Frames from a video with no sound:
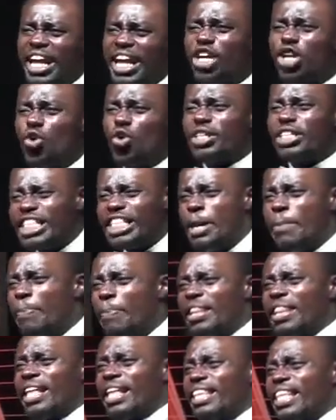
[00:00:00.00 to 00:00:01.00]
to take you
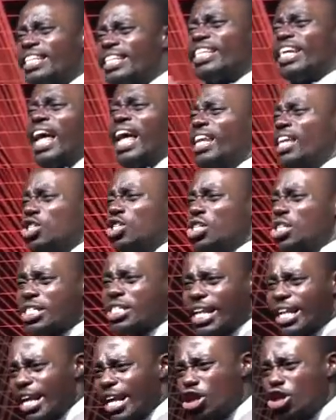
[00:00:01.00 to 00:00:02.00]
deeper than the
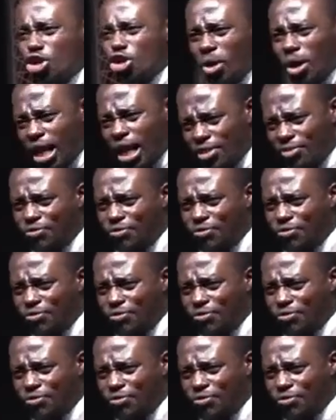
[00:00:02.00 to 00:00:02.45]
challenges that are in